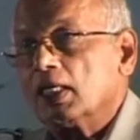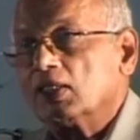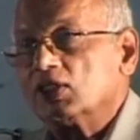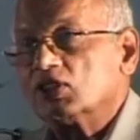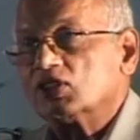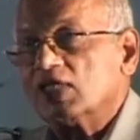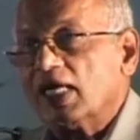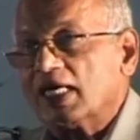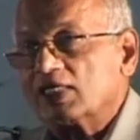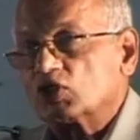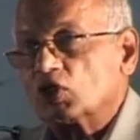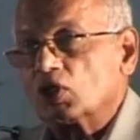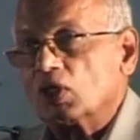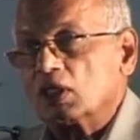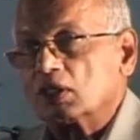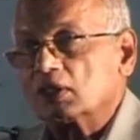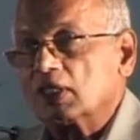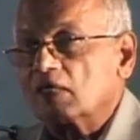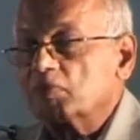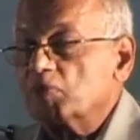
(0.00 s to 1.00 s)
it is
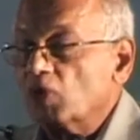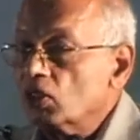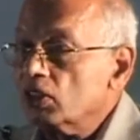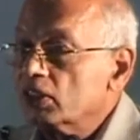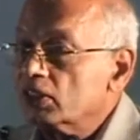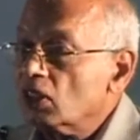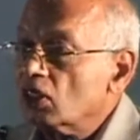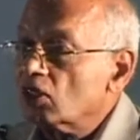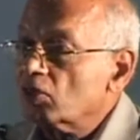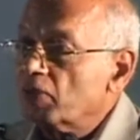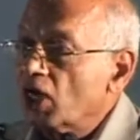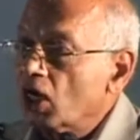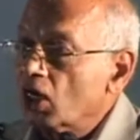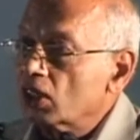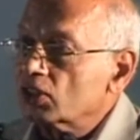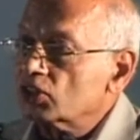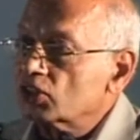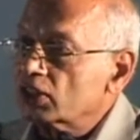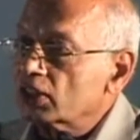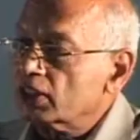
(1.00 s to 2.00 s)
natural that molecular
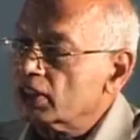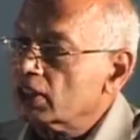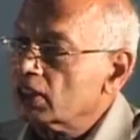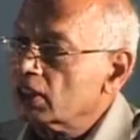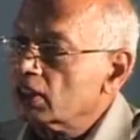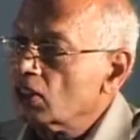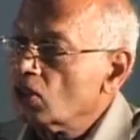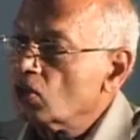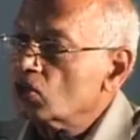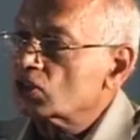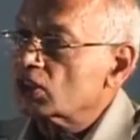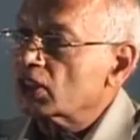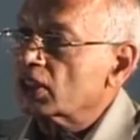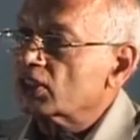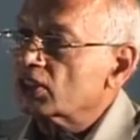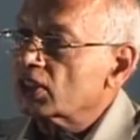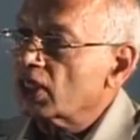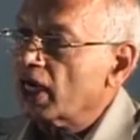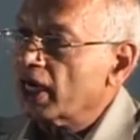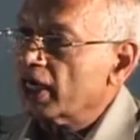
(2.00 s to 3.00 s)
biology looks
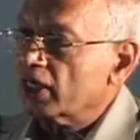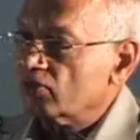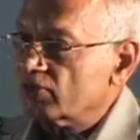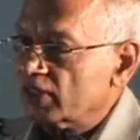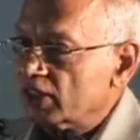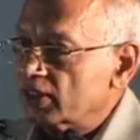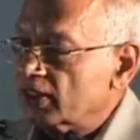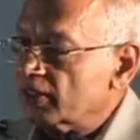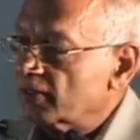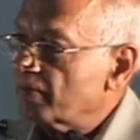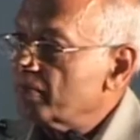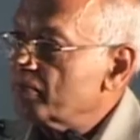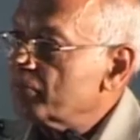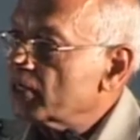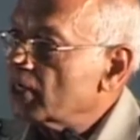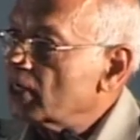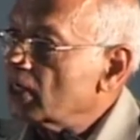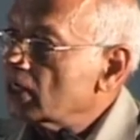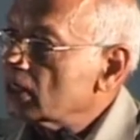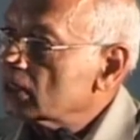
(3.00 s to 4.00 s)
at Ayurveda.
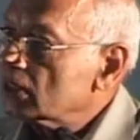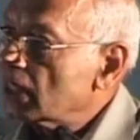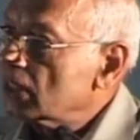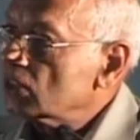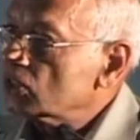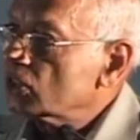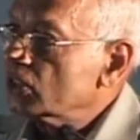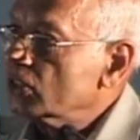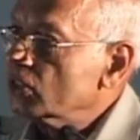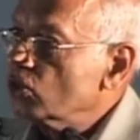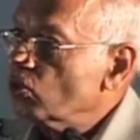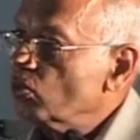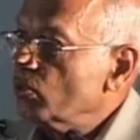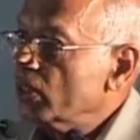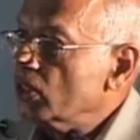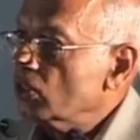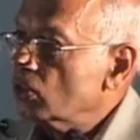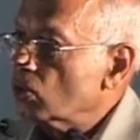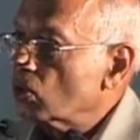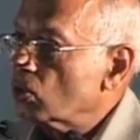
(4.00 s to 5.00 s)
That is the new
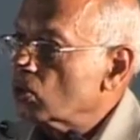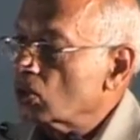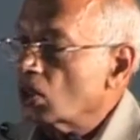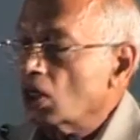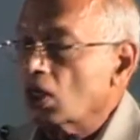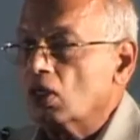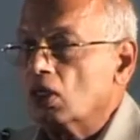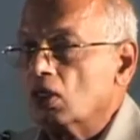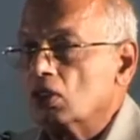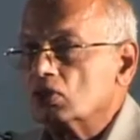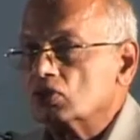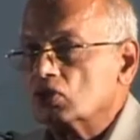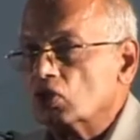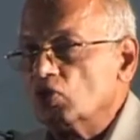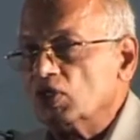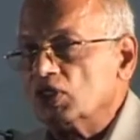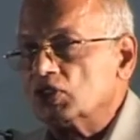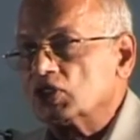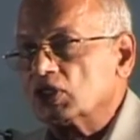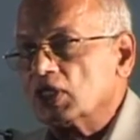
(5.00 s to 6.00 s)
window
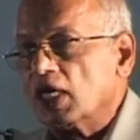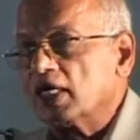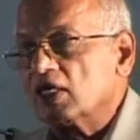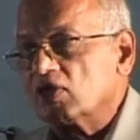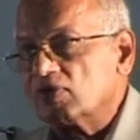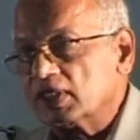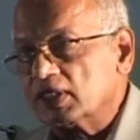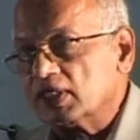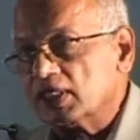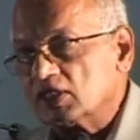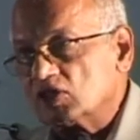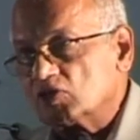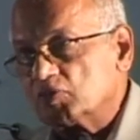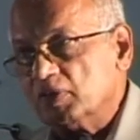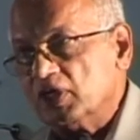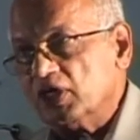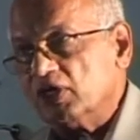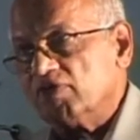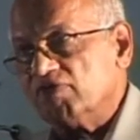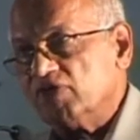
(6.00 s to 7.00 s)
through which Ayurveda is
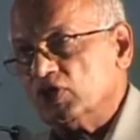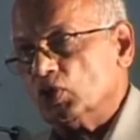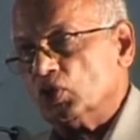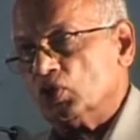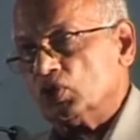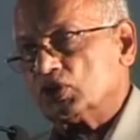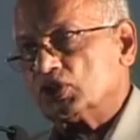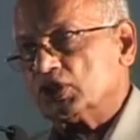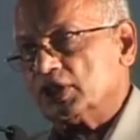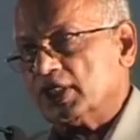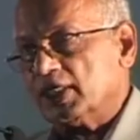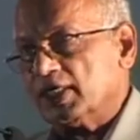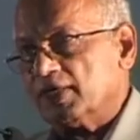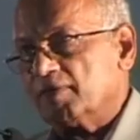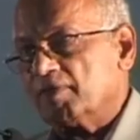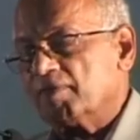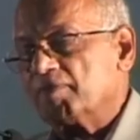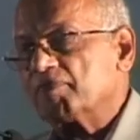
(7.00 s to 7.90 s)
being viewed today.